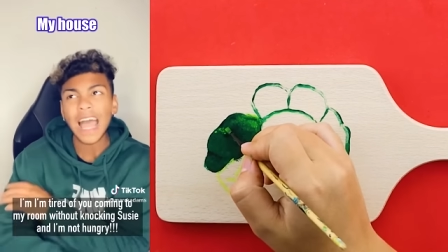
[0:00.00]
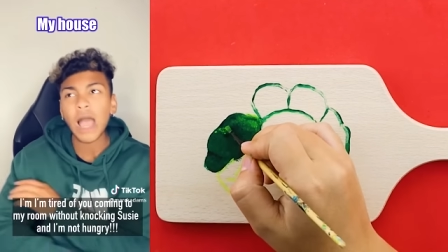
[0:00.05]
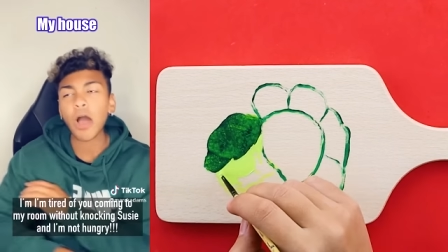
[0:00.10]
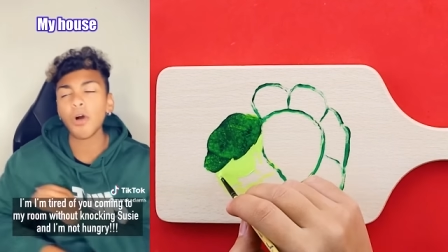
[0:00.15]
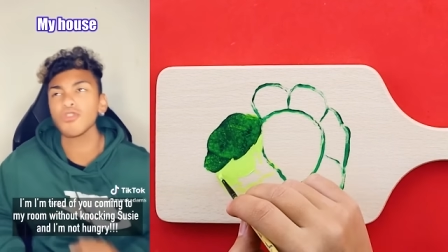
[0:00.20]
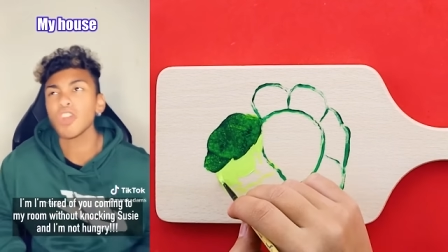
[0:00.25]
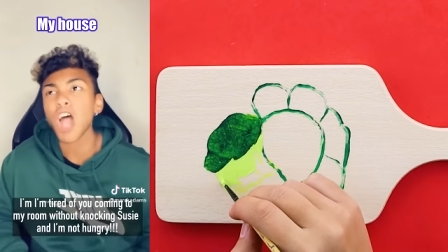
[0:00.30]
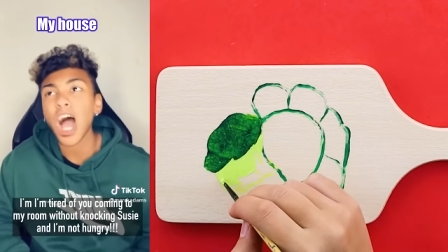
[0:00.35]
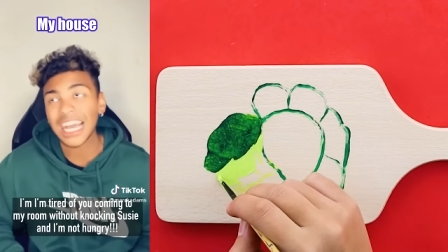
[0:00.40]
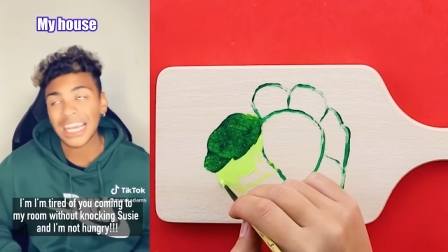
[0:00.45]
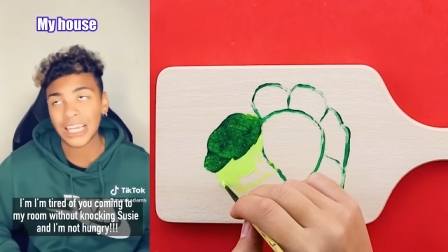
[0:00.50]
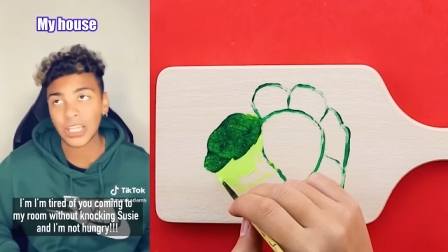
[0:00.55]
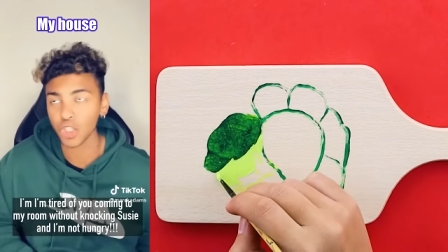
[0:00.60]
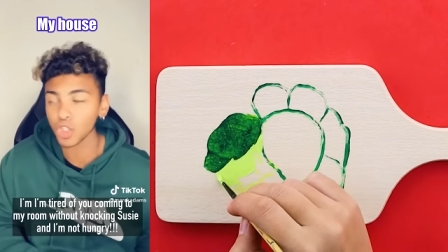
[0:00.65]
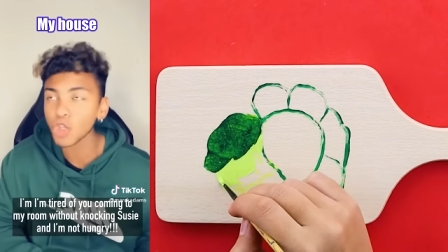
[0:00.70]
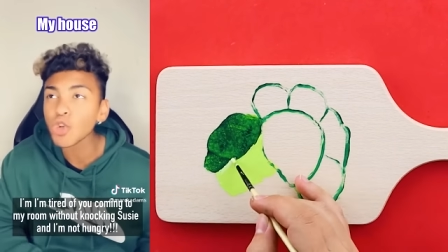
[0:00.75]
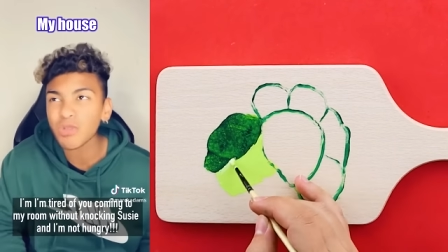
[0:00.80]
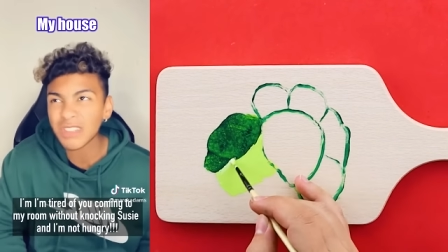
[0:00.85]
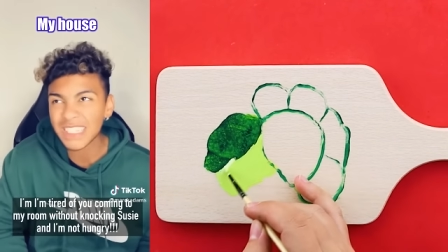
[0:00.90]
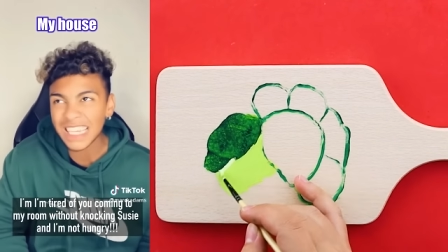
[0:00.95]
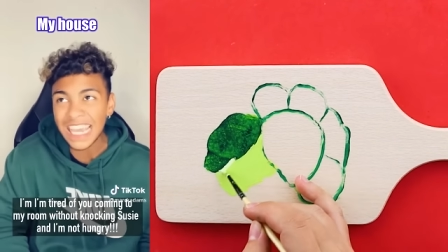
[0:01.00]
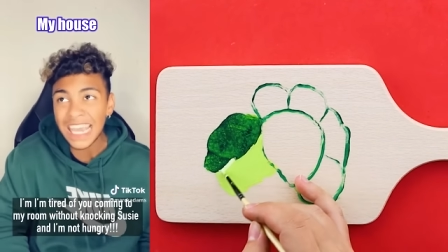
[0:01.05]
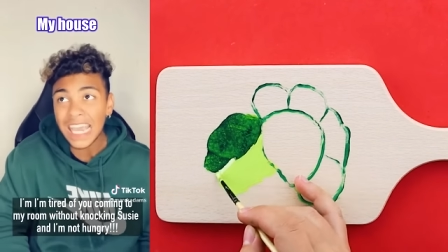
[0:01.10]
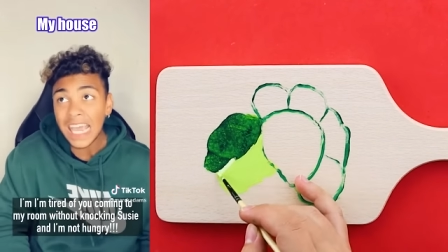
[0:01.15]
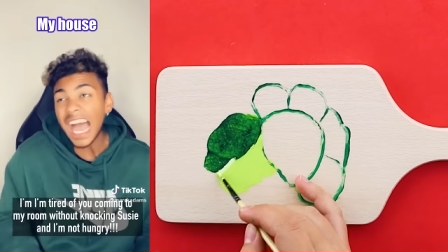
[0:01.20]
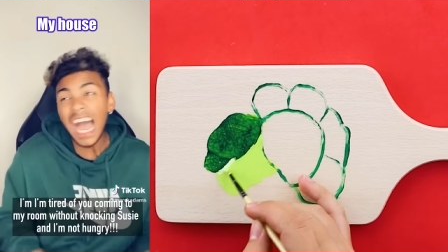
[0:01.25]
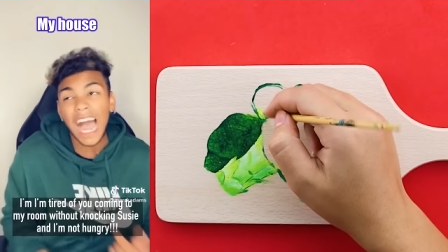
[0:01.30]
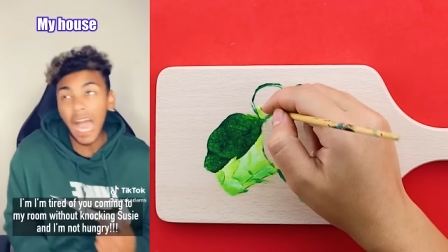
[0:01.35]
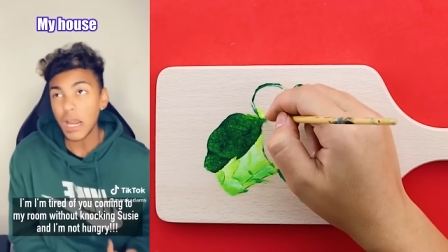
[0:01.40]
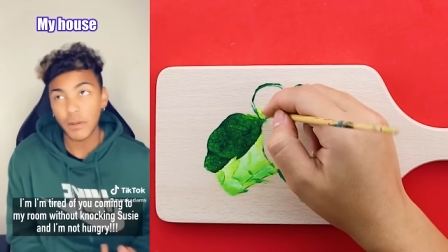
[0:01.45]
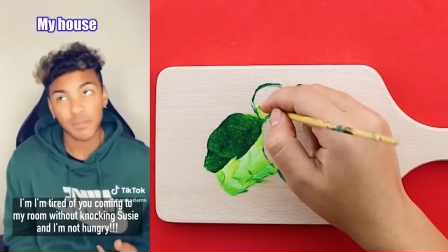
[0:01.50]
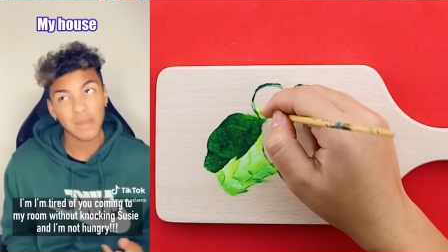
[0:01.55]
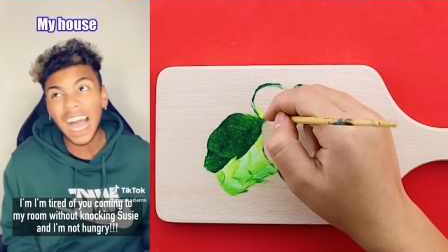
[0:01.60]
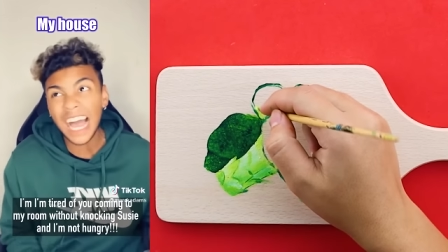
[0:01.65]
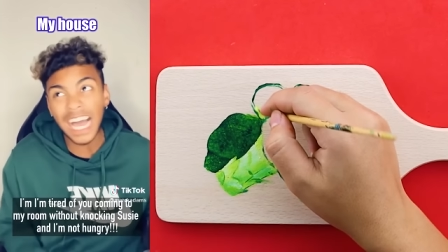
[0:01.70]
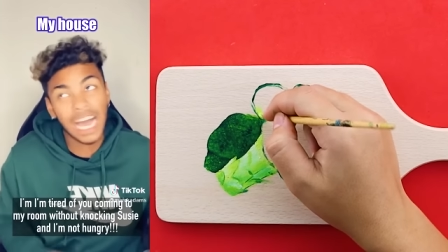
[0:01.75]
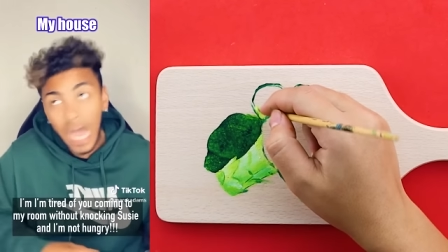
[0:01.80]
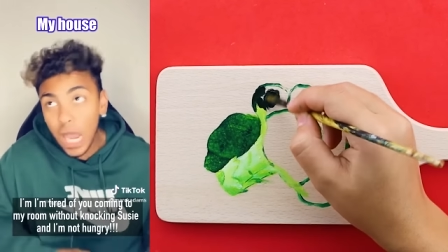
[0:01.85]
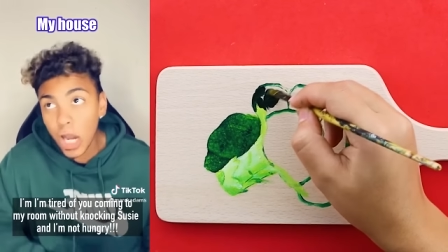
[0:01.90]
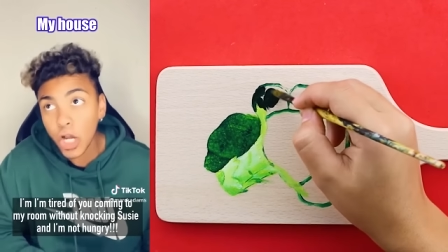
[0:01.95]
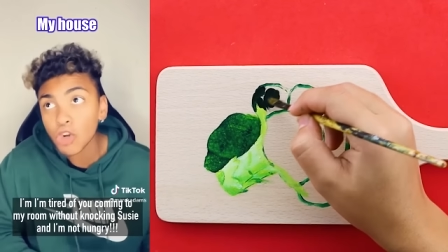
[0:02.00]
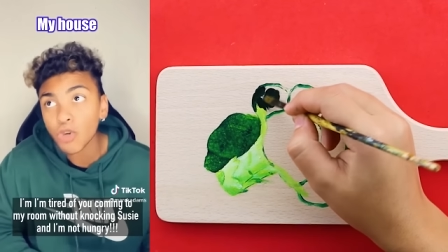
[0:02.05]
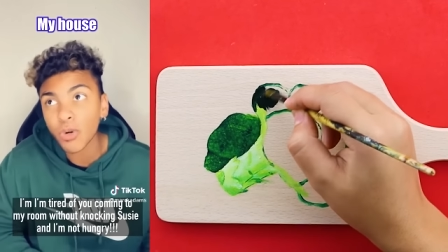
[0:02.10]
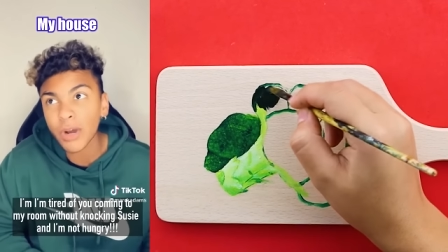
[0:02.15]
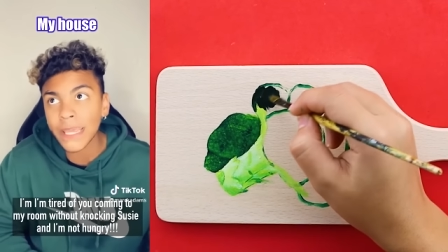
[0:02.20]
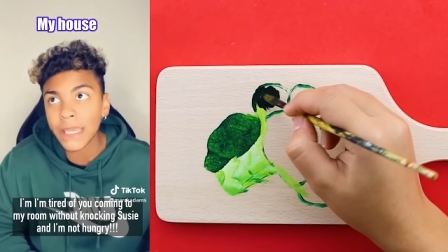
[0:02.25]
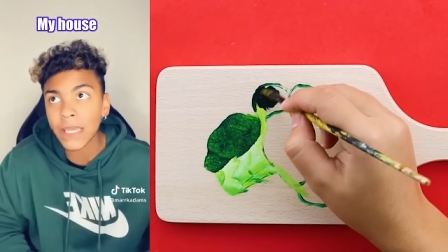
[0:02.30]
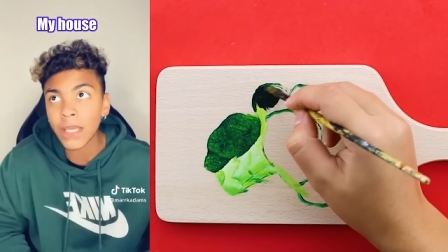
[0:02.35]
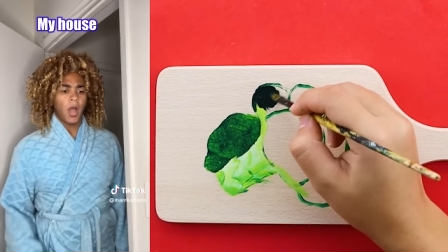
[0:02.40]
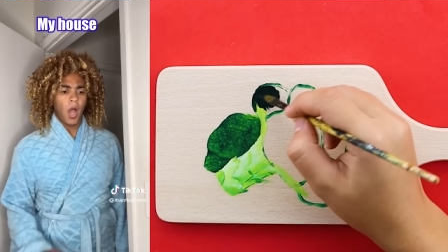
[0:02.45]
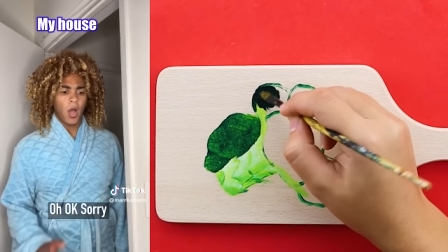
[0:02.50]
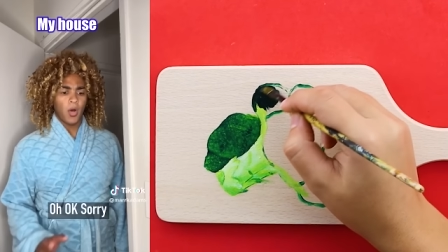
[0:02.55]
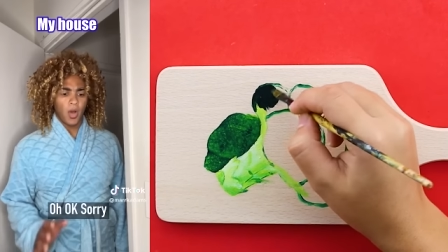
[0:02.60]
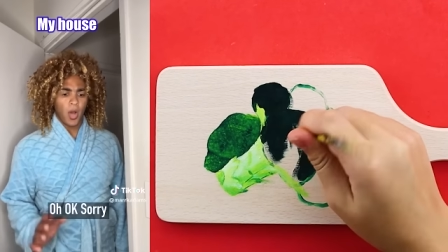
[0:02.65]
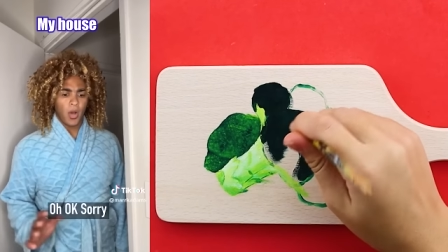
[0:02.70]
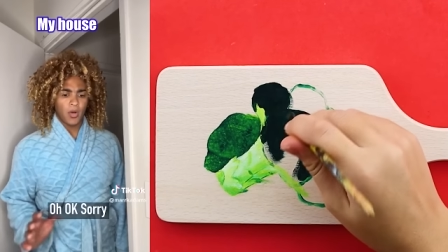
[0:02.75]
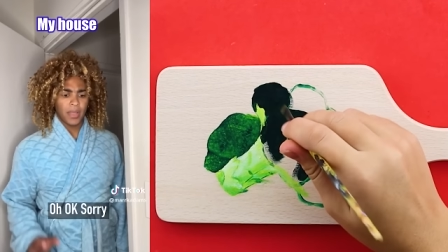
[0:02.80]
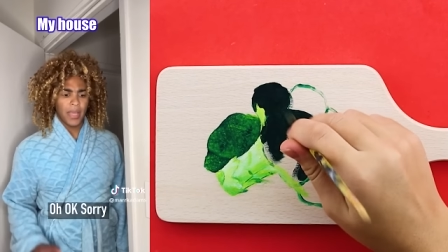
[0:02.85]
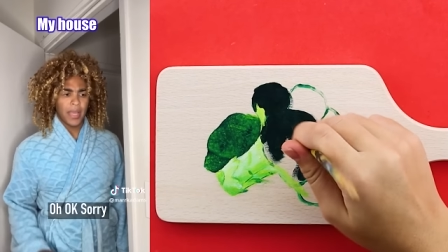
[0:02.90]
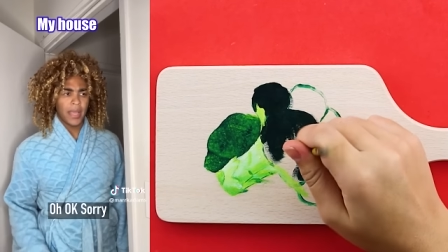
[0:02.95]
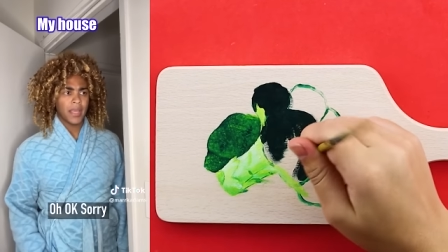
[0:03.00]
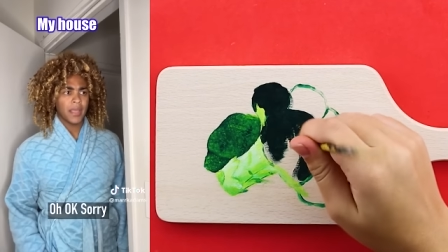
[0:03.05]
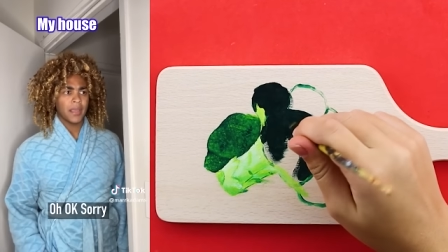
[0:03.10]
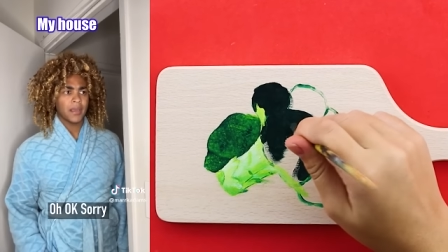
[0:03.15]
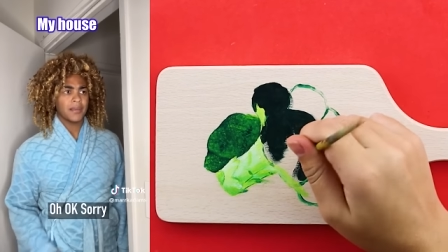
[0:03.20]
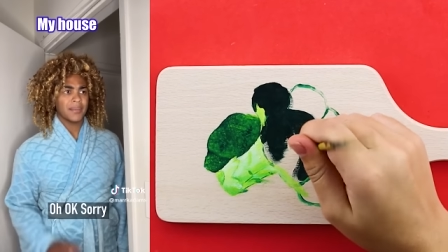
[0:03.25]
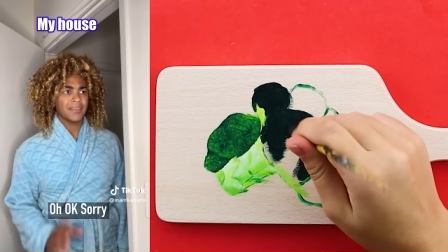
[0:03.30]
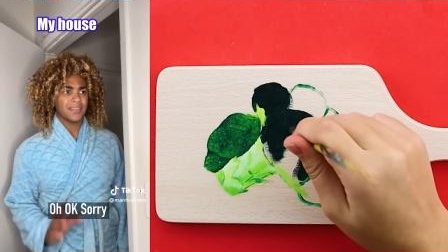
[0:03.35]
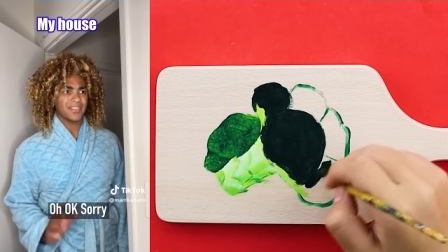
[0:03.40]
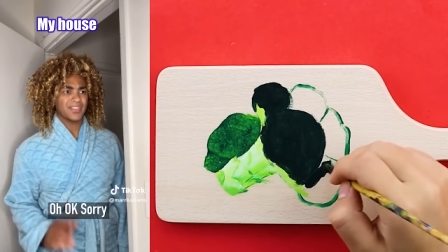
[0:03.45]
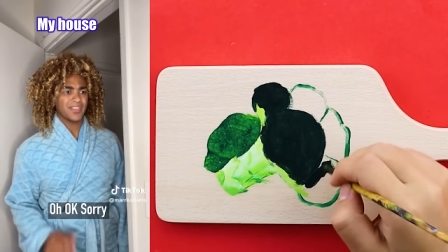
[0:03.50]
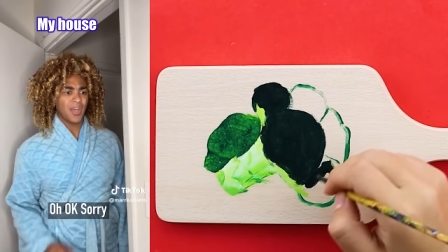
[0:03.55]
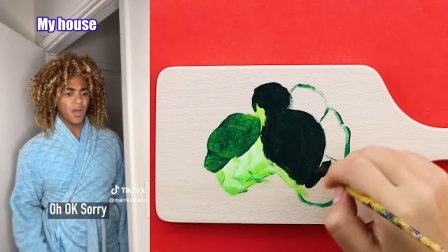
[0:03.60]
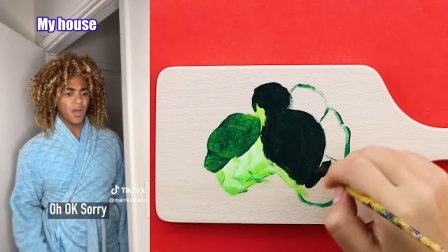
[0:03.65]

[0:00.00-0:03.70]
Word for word: room without knocking, Susie. I'm not hungry. Oh, okay.